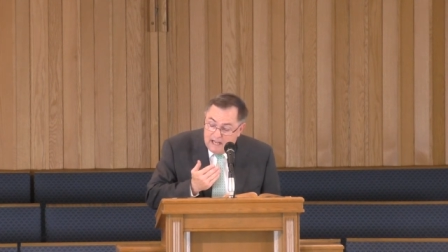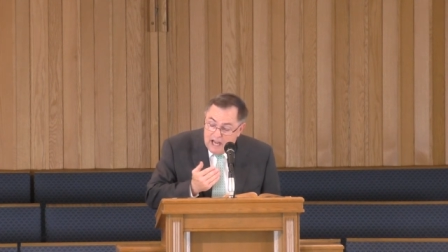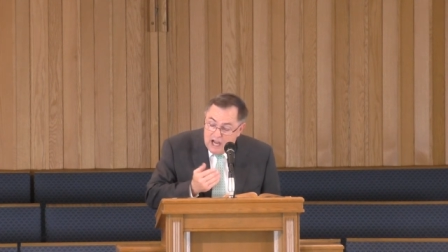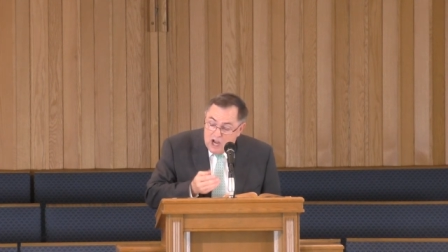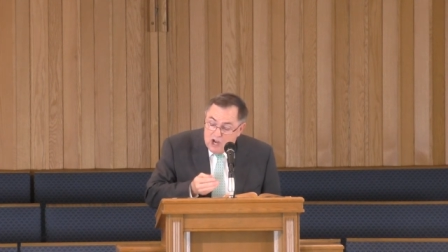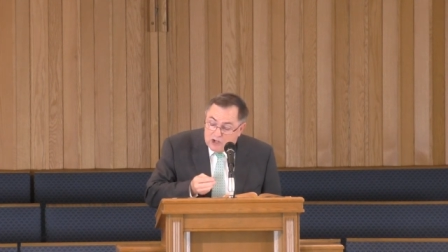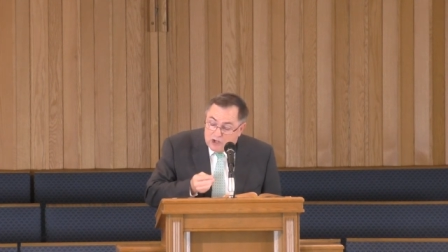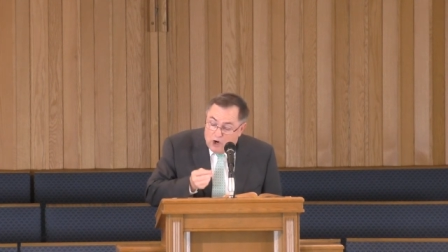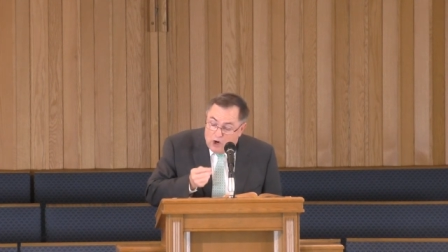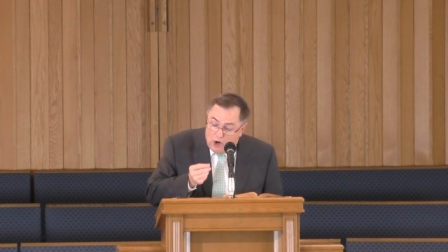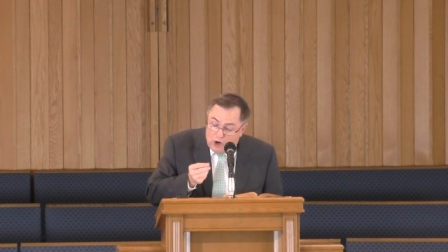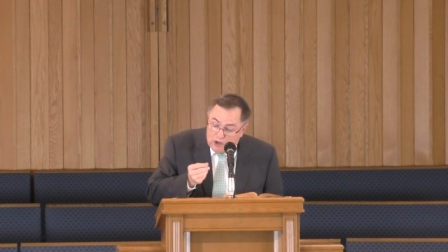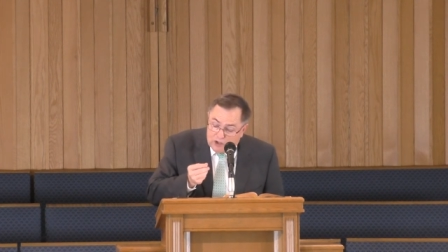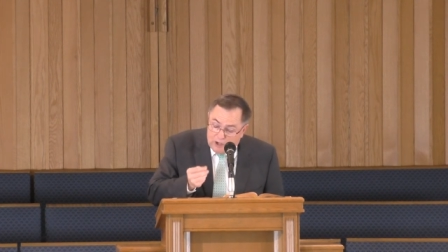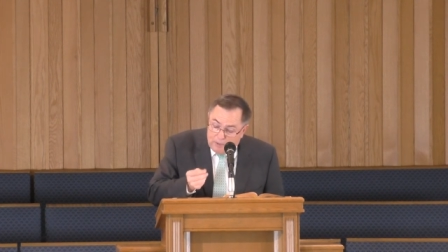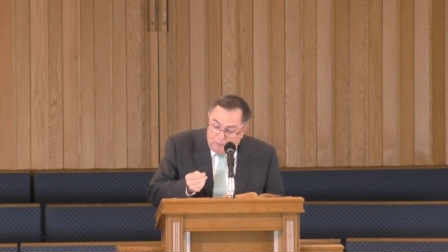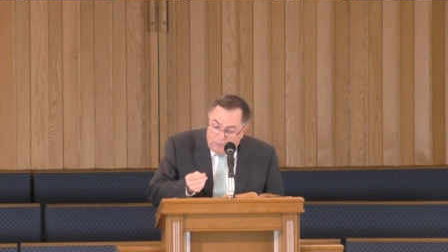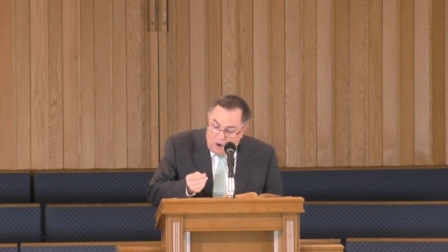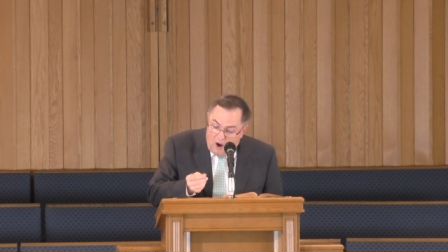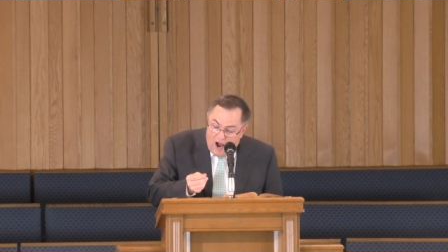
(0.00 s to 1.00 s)
To her
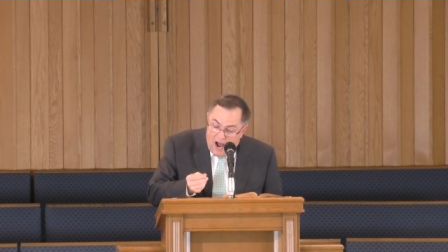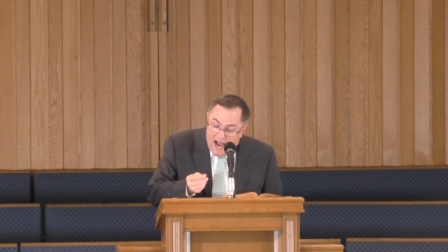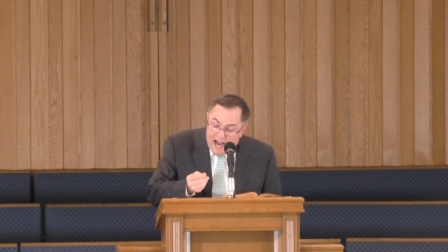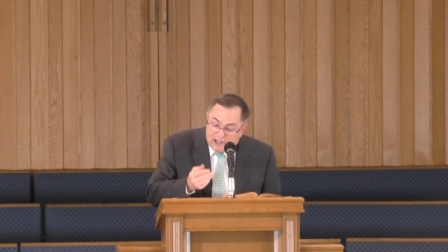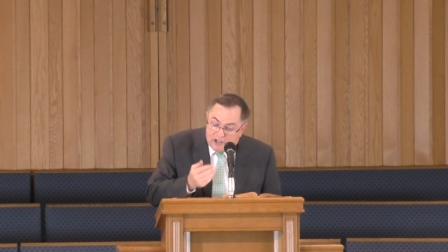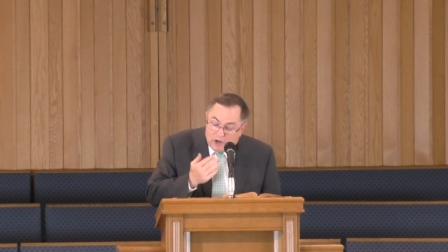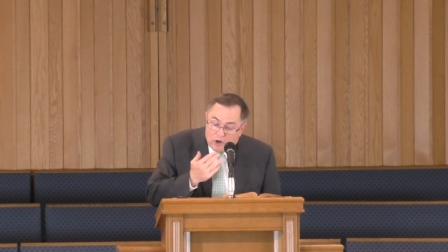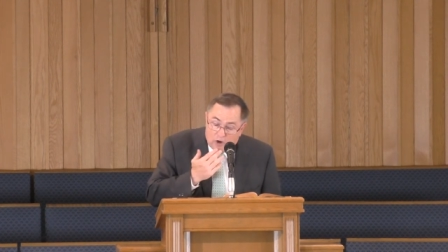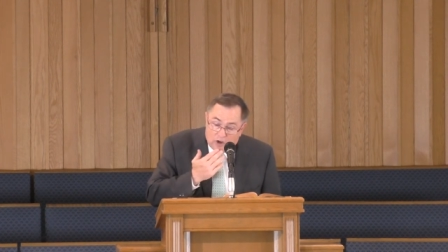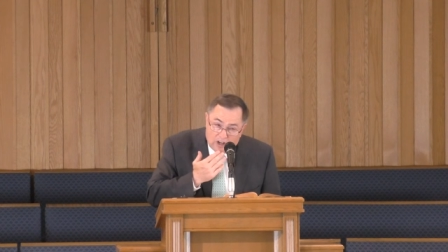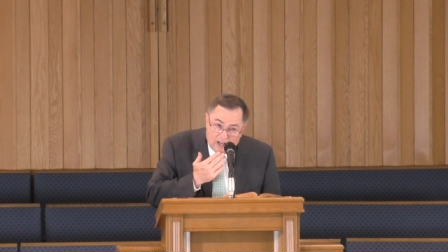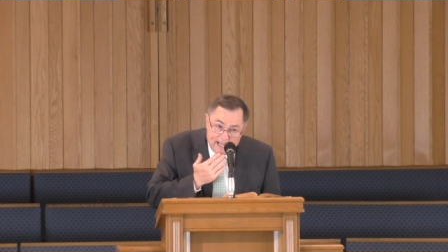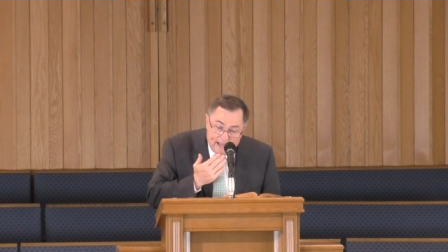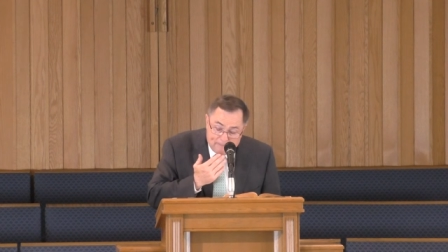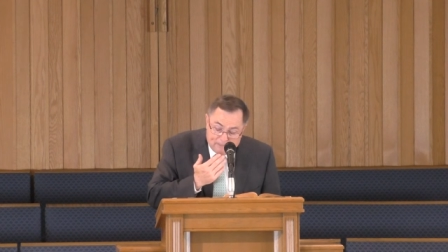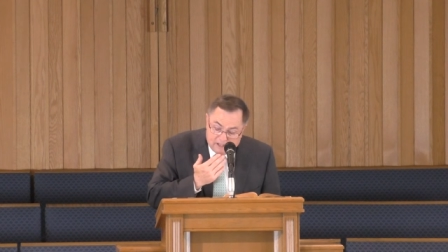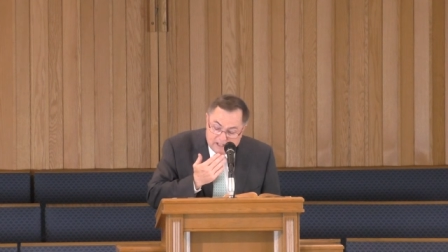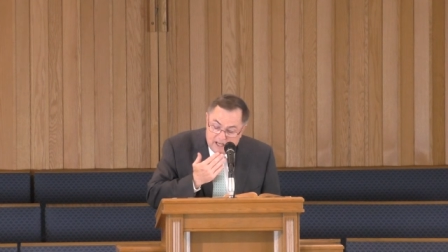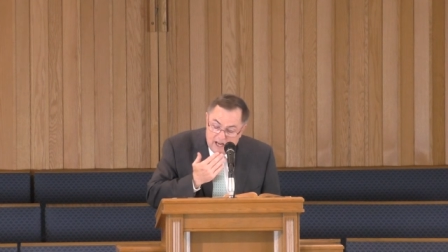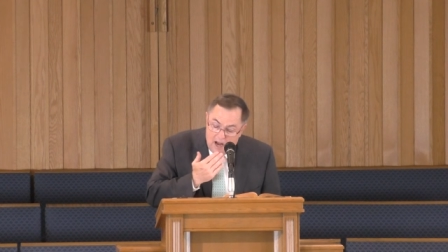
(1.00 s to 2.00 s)
surprise, her
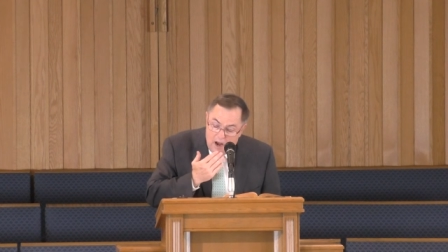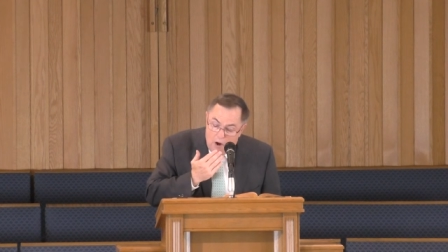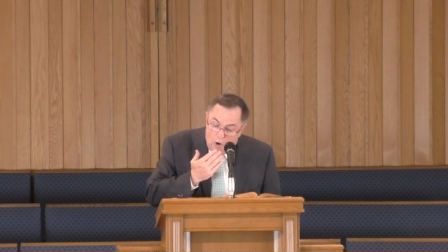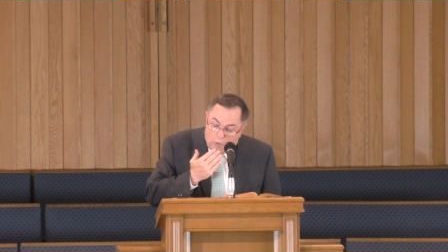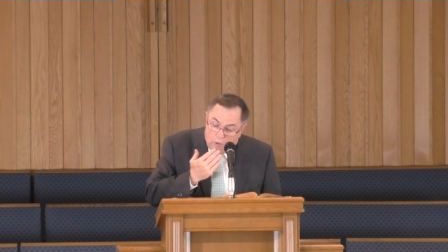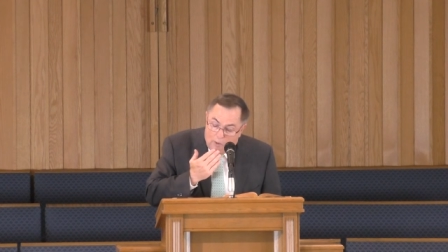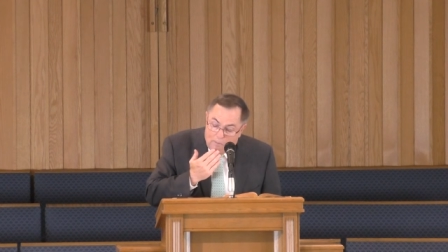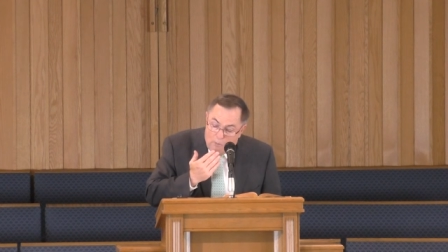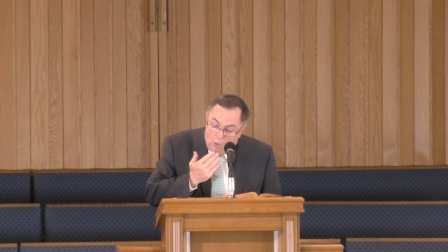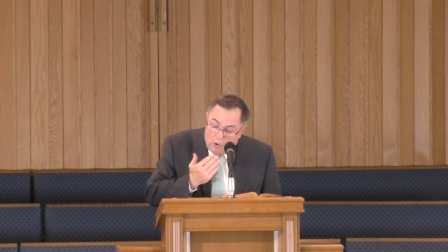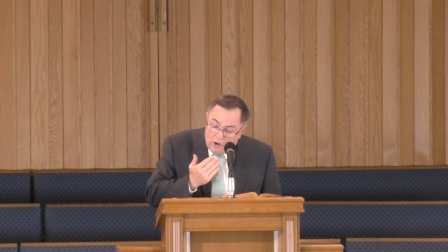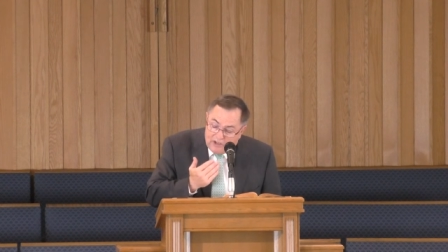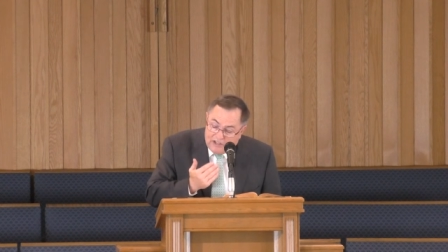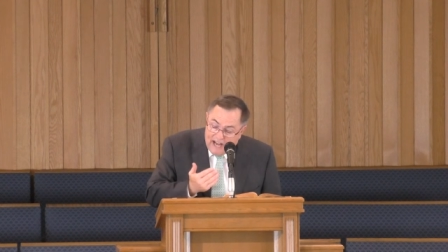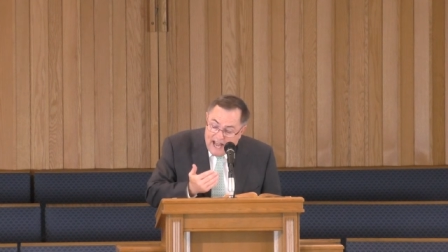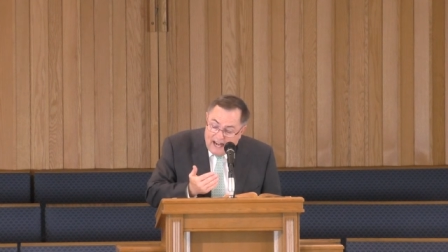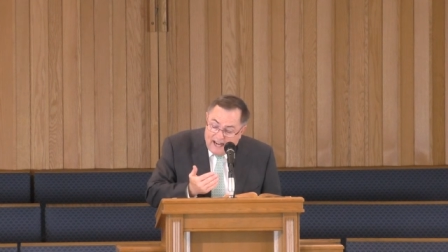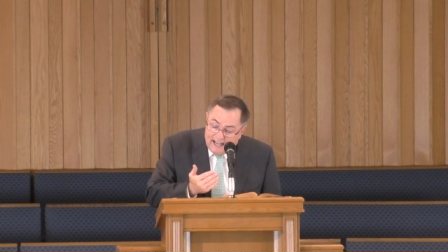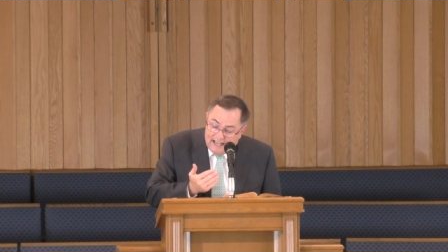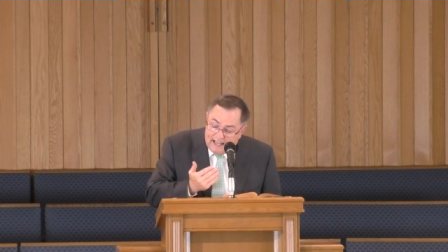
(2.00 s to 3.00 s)
lips were more
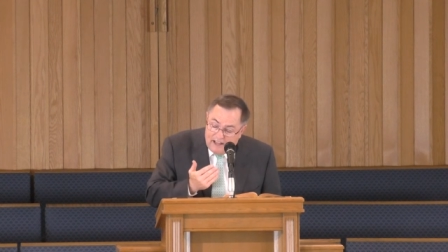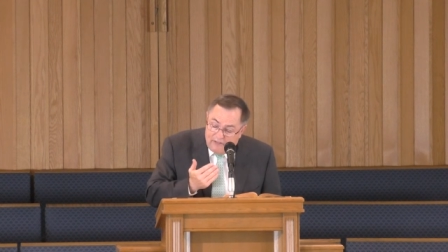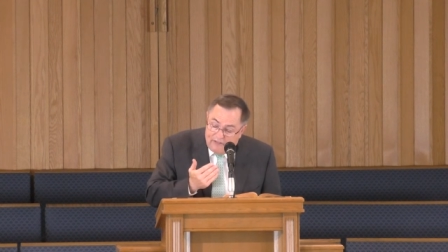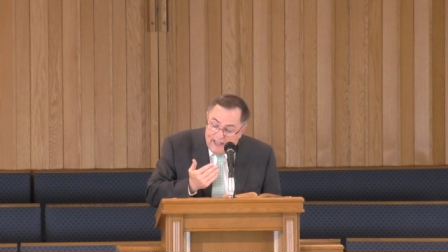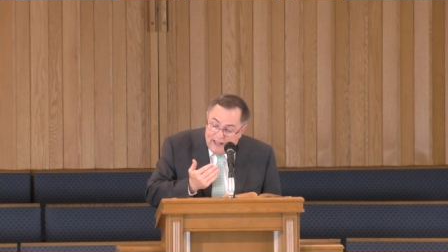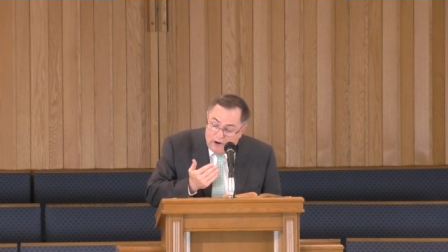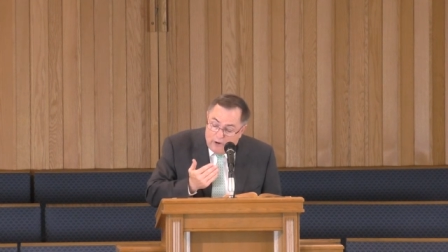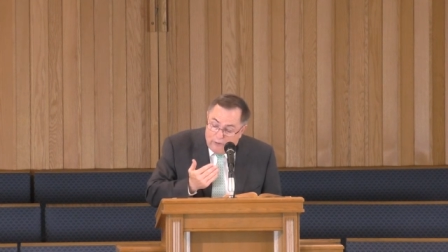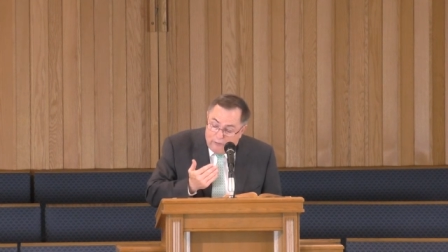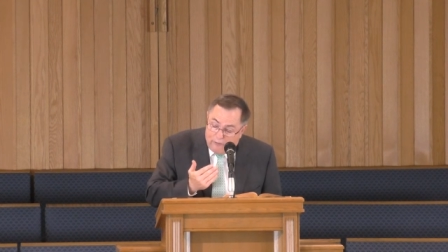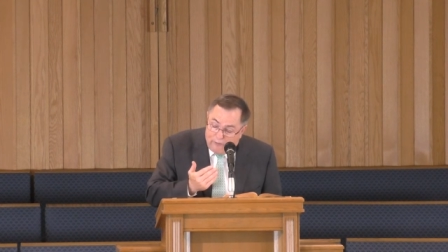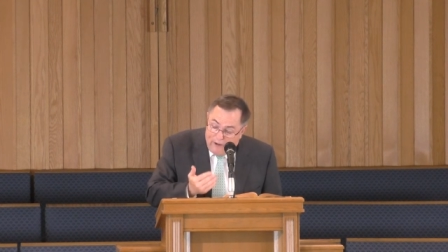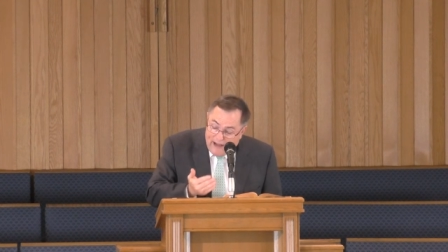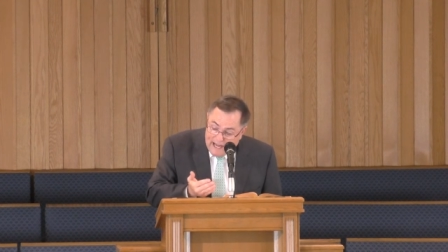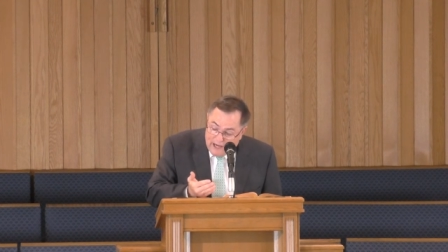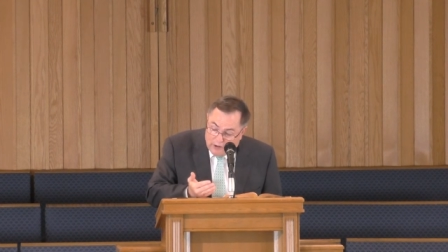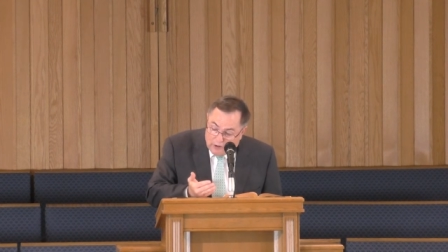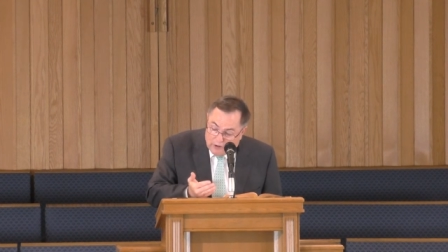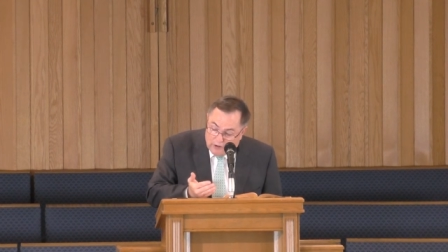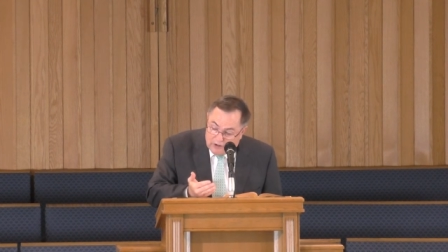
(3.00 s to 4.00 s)
delicate than her
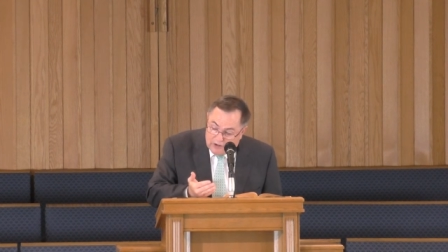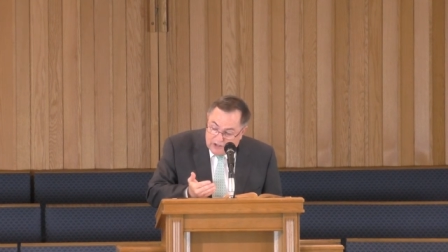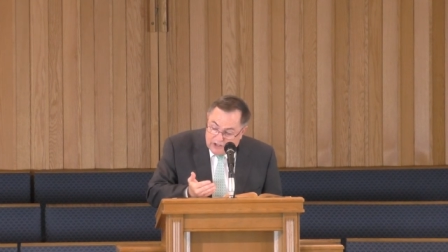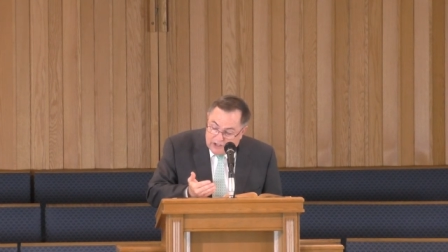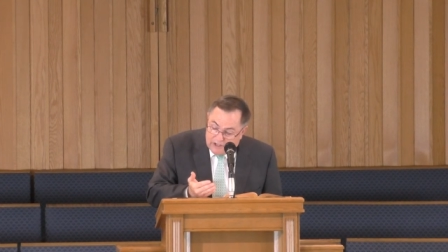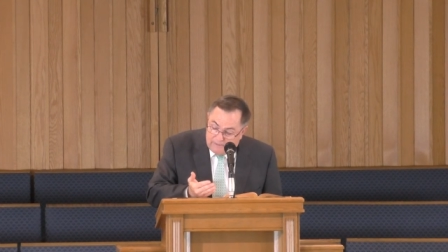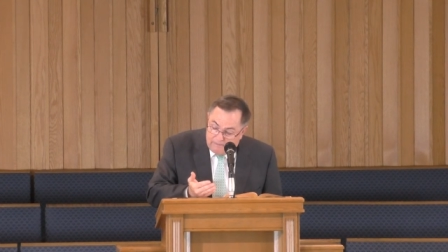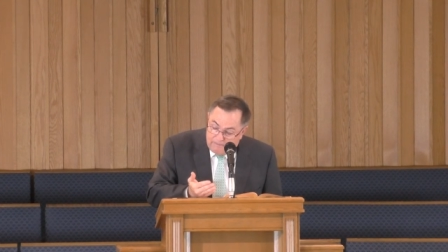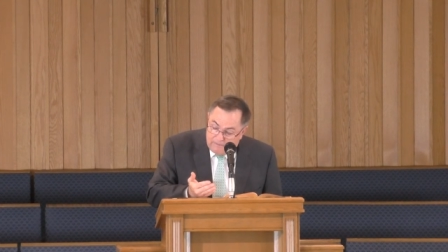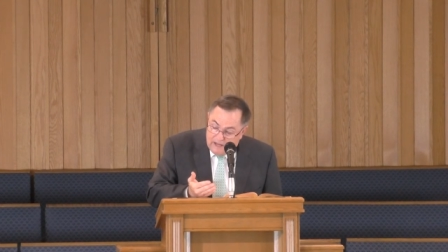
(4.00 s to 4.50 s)
fingers.